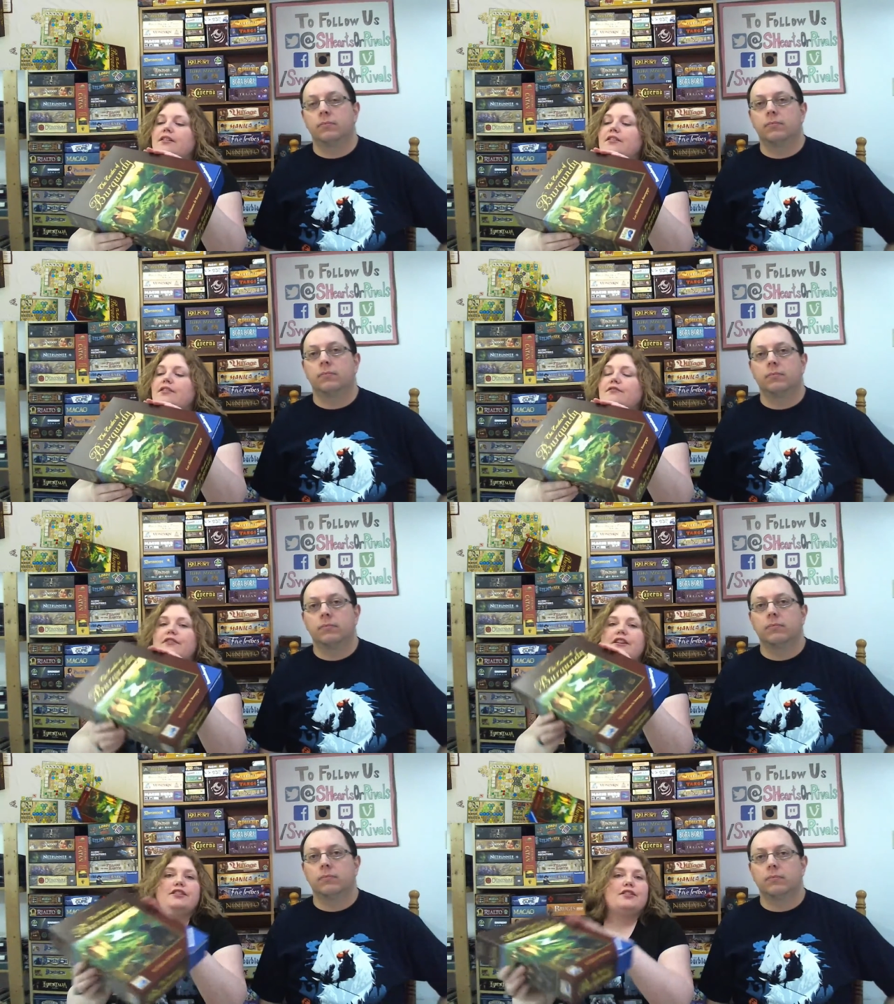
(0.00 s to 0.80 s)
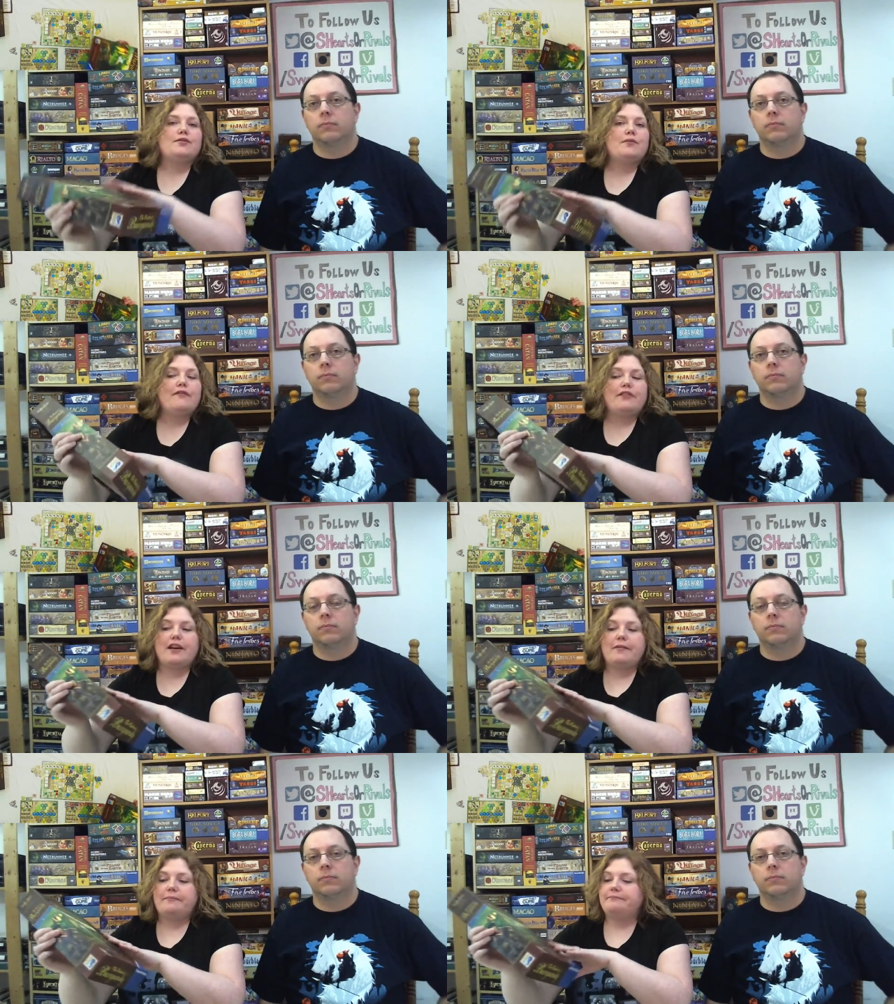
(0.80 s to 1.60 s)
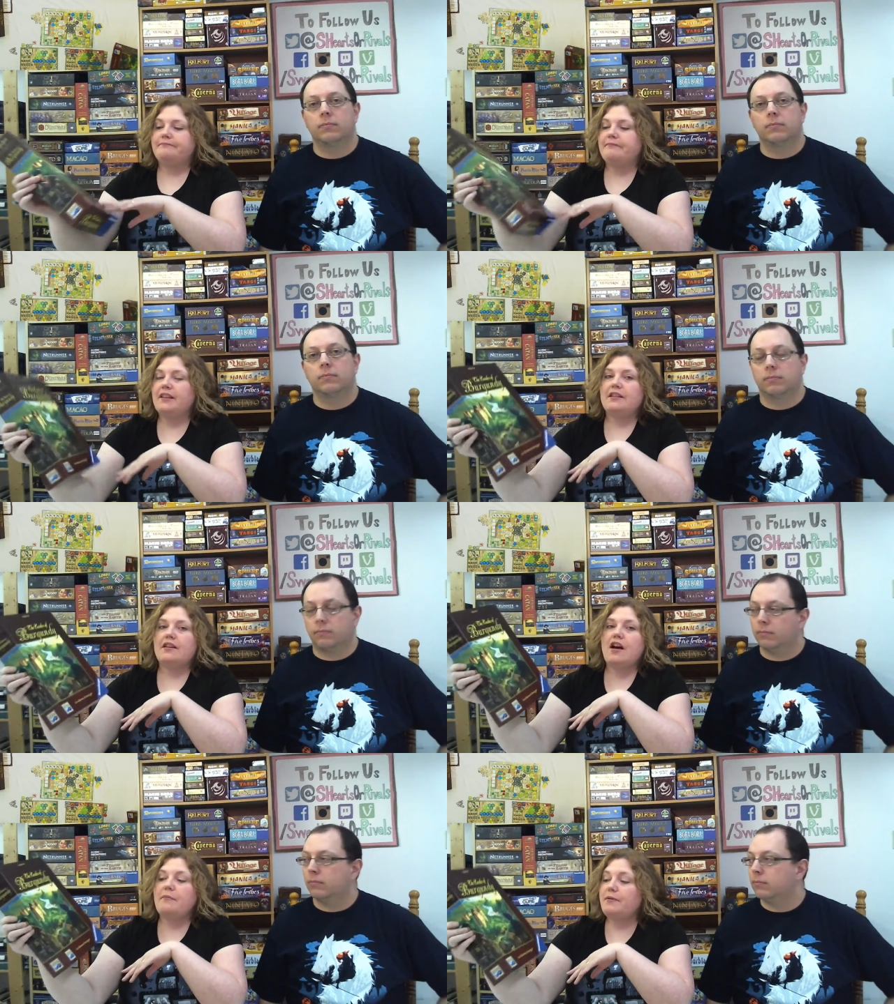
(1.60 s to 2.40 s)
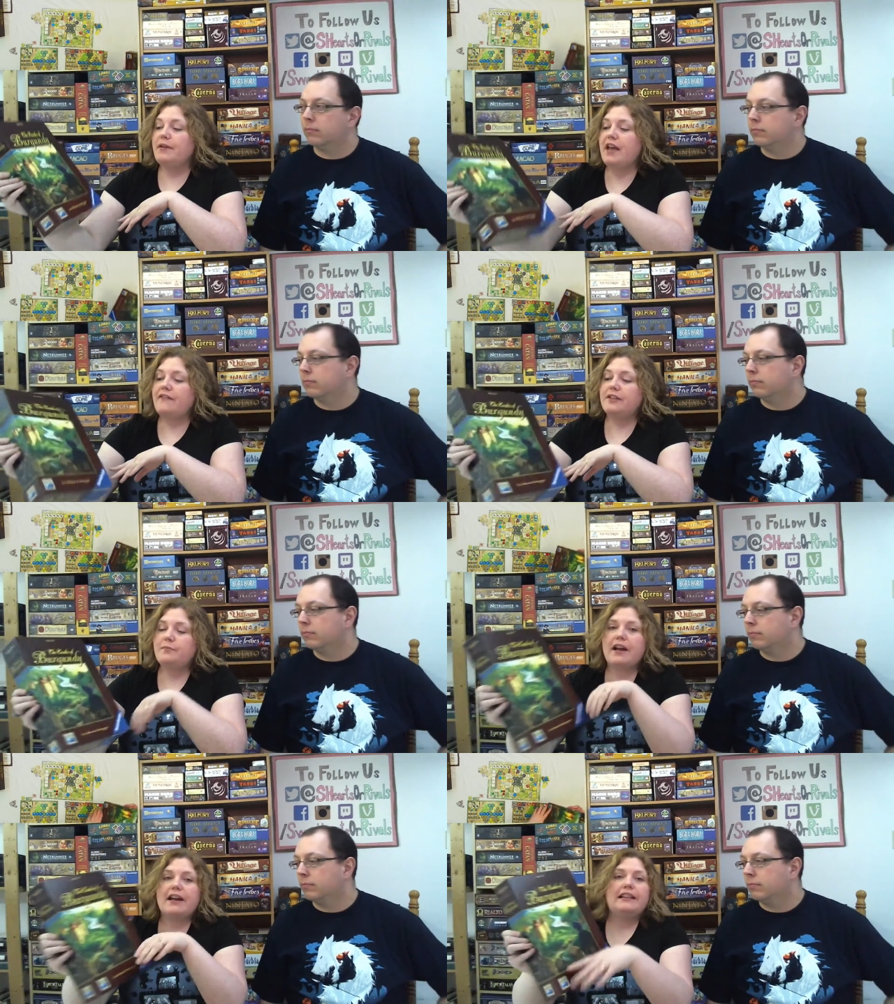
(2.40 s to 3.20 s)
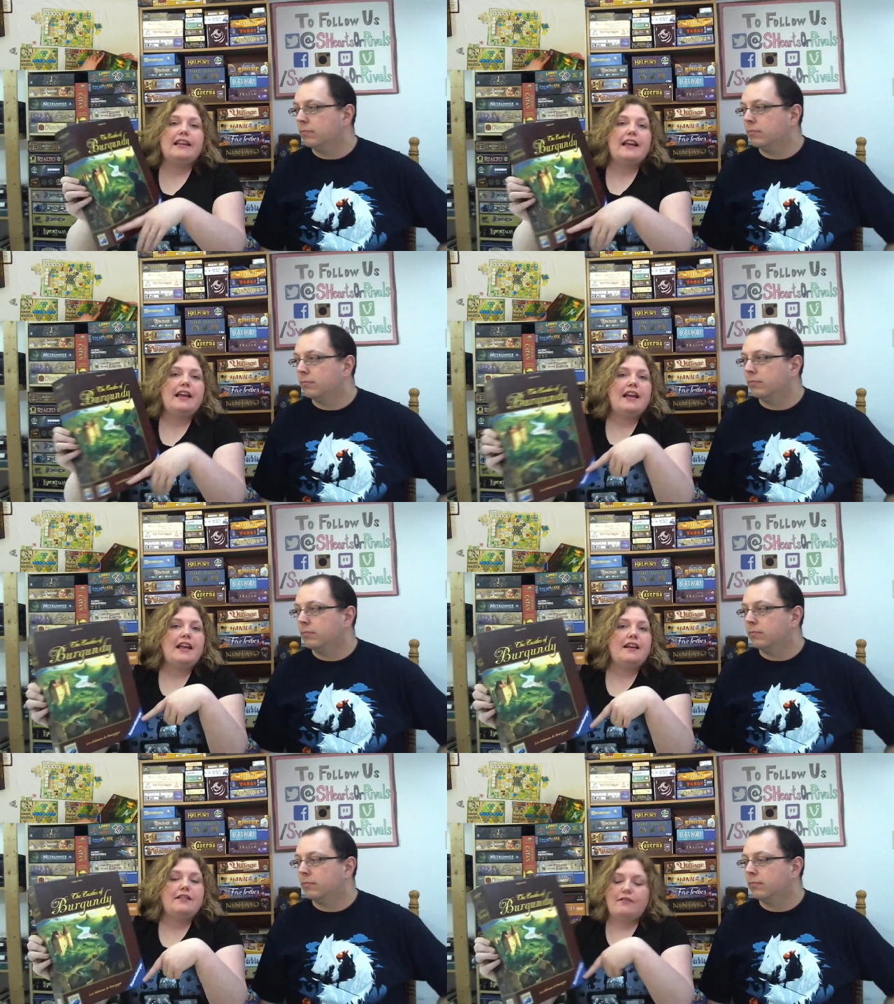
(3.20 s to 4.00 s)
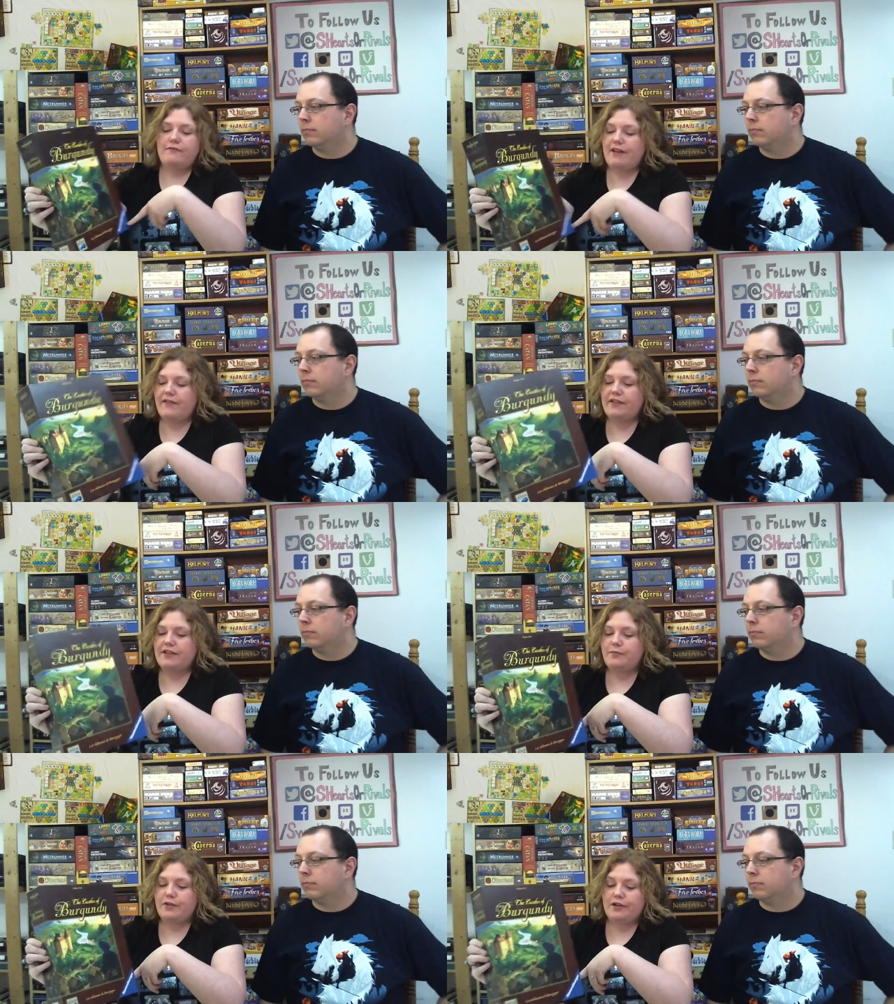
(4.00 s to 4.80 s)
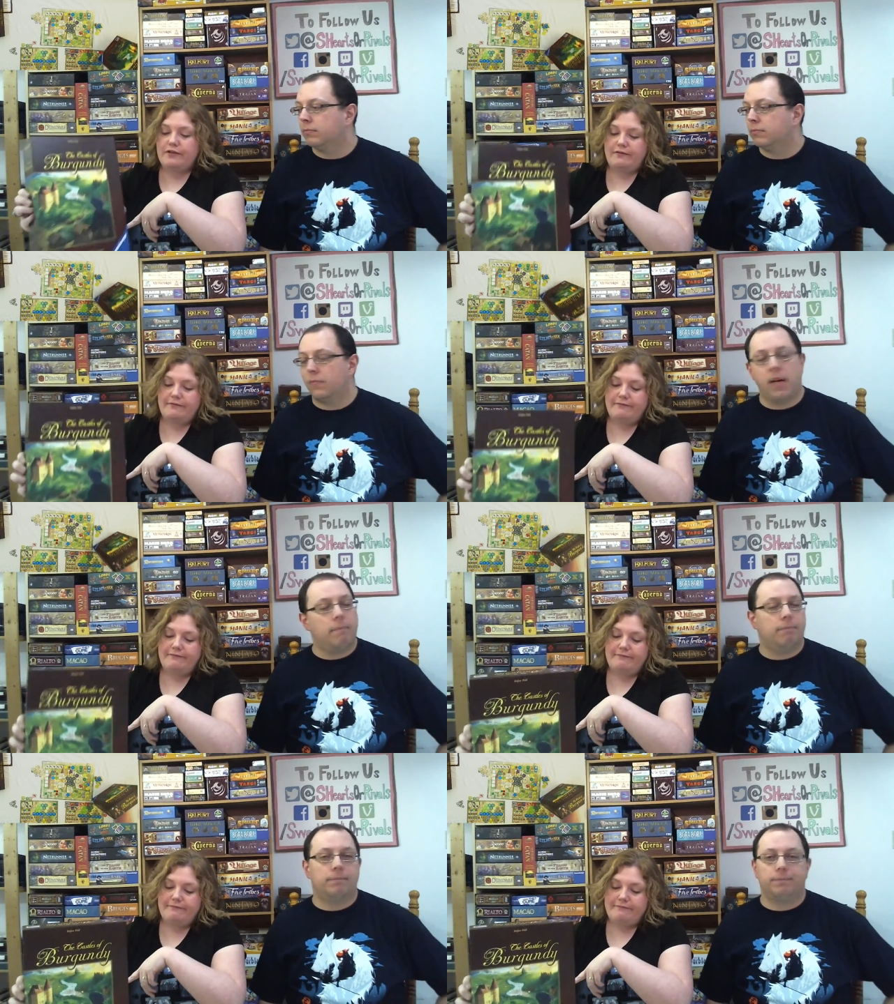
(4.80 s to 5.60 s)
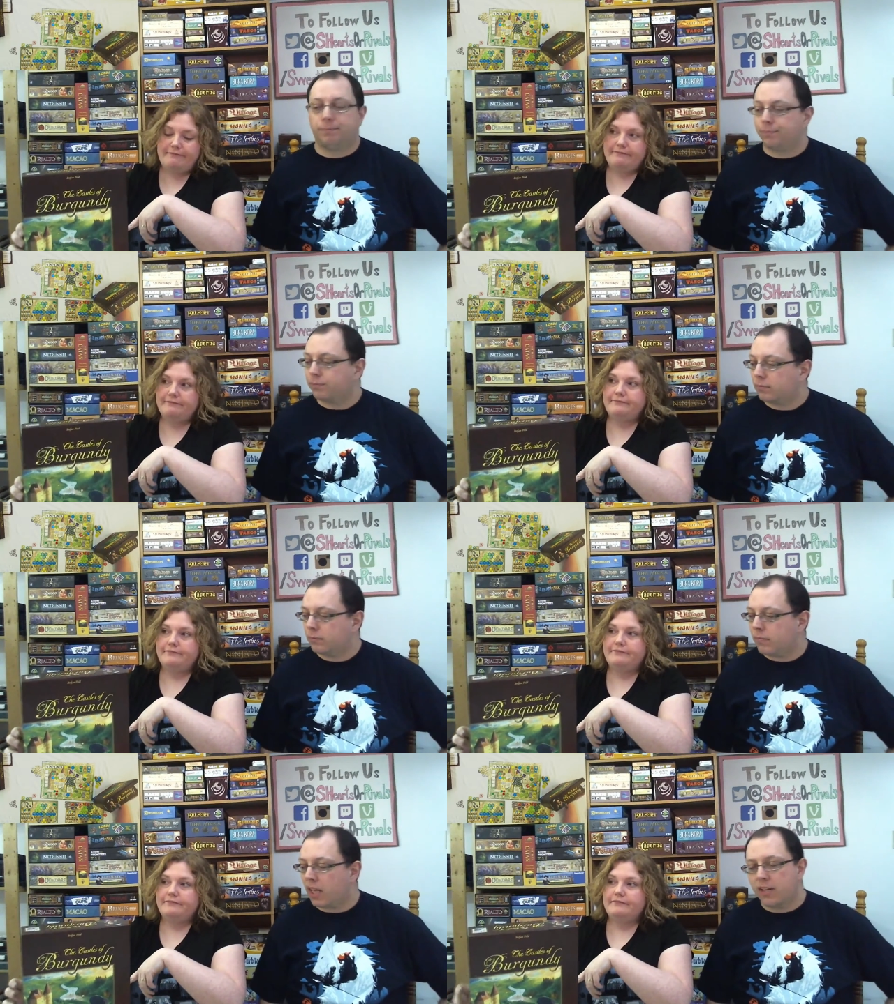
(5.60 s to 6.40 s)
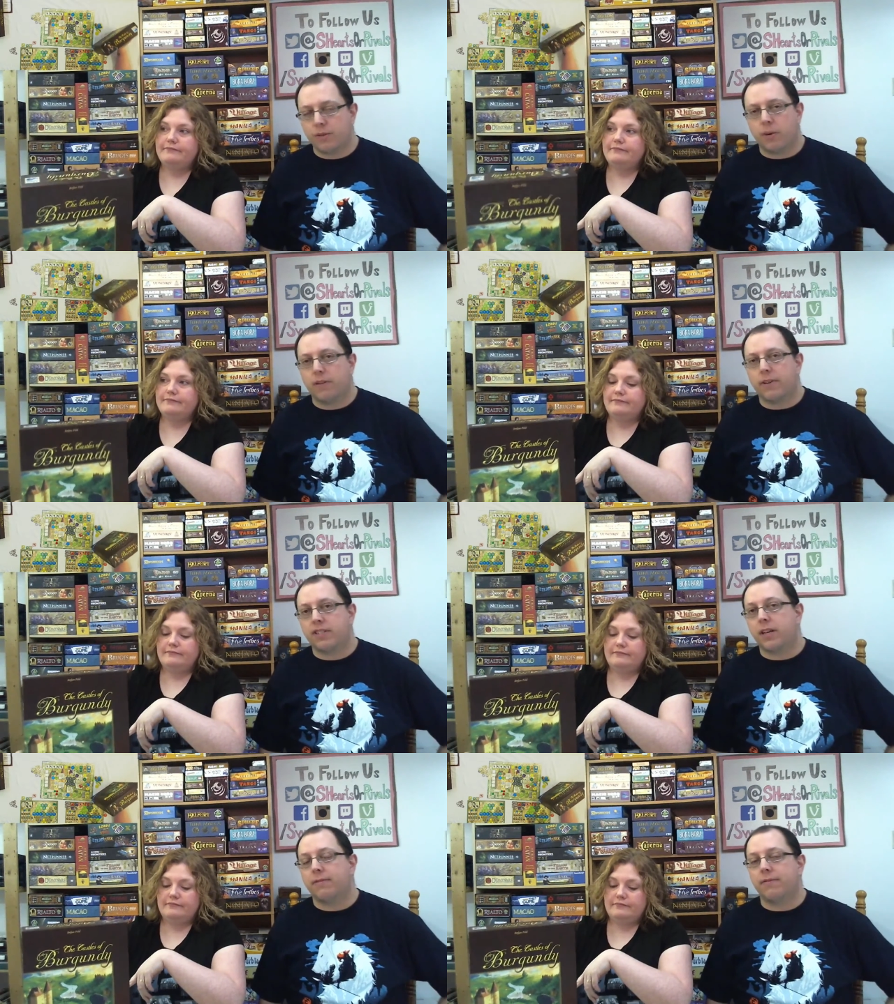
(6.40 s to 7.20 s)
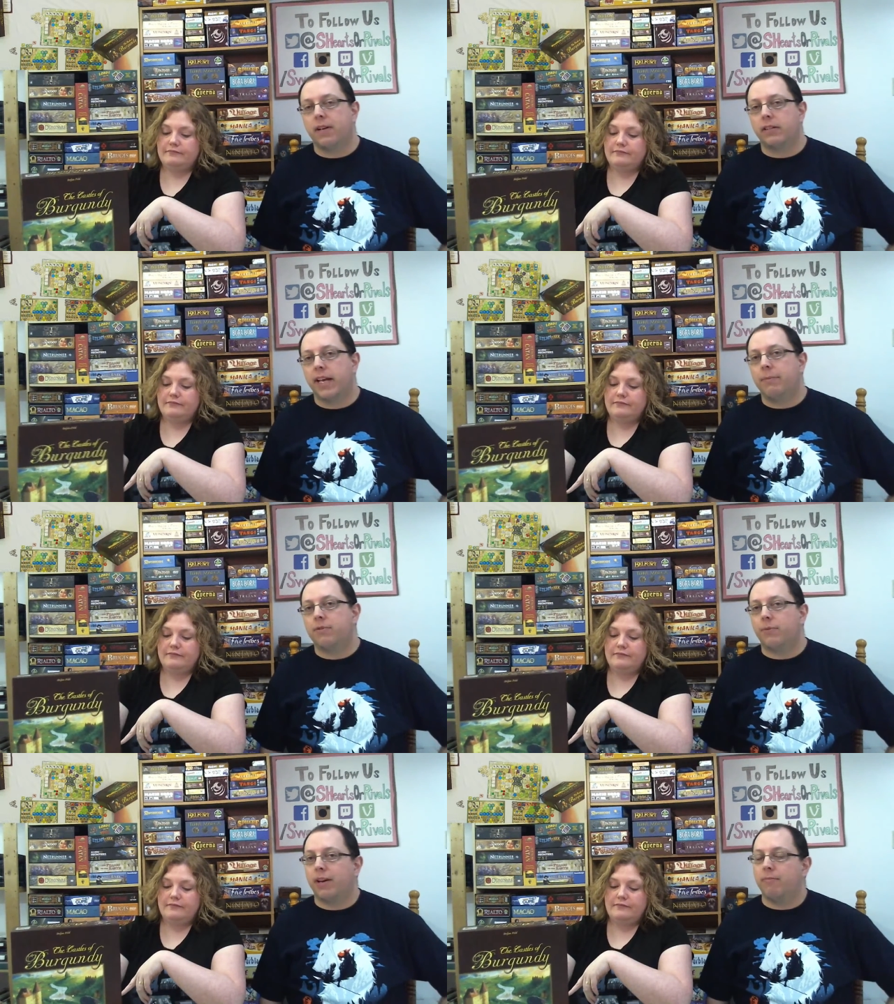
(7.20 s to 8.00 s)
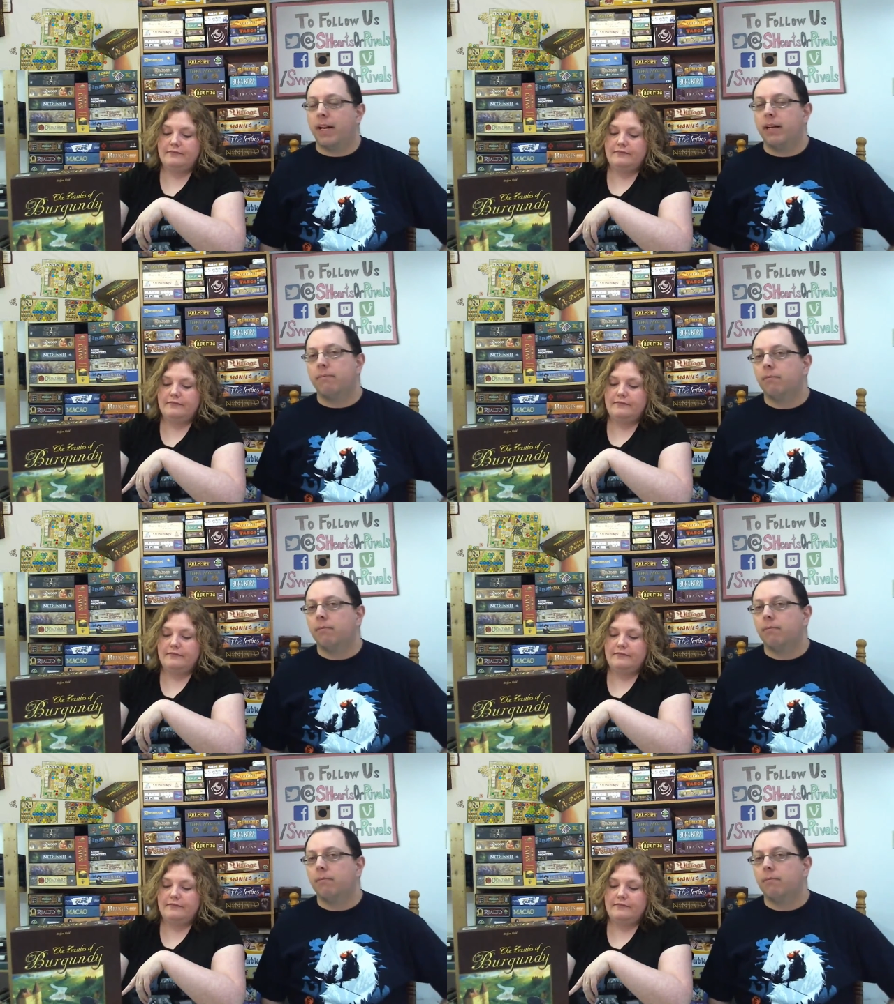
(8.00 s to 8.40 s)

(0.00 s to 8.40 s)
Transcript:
Speaker 1: Good for ages twelve and up. The copy we have is by Alea and Ravensburger.
Speaker 2: Yep. This is one of our Stefan Feld games. We have many.